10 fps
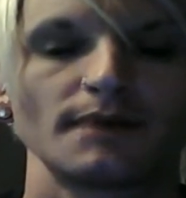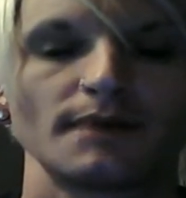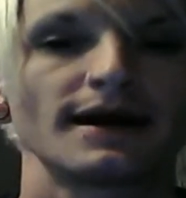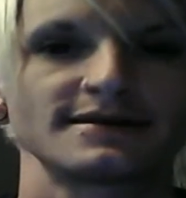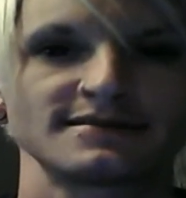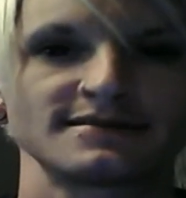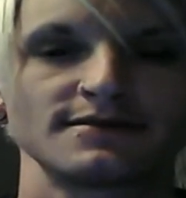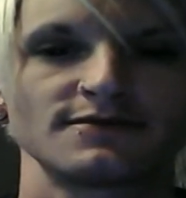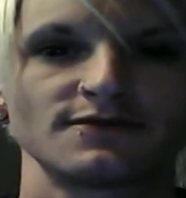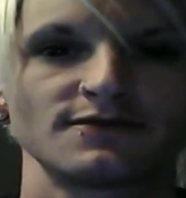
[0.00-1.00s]
uh,
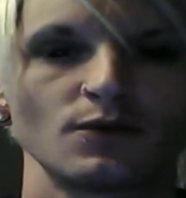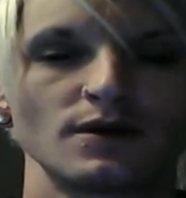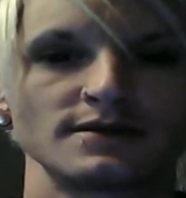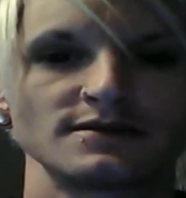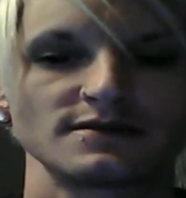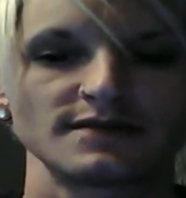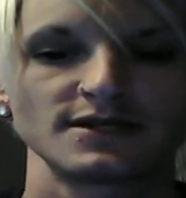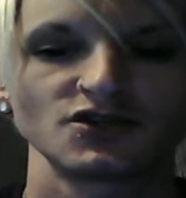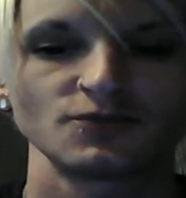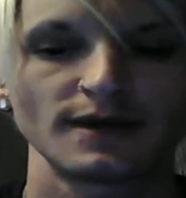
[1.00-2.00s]
positive
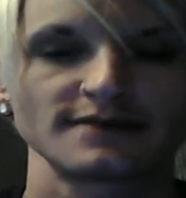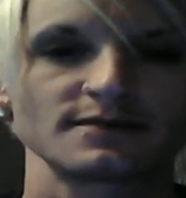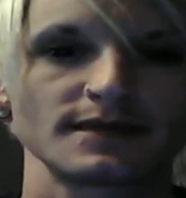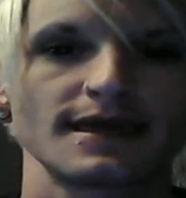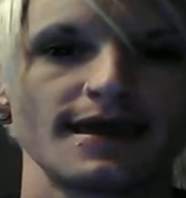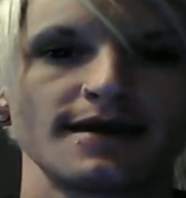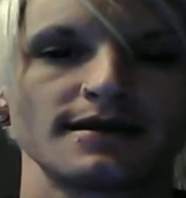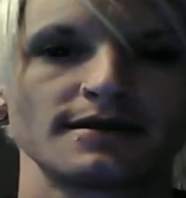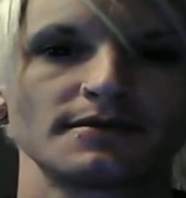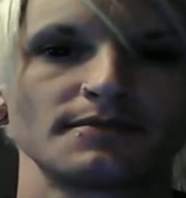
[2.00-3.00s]
ones that you possibly
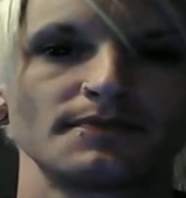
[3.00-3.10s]
can.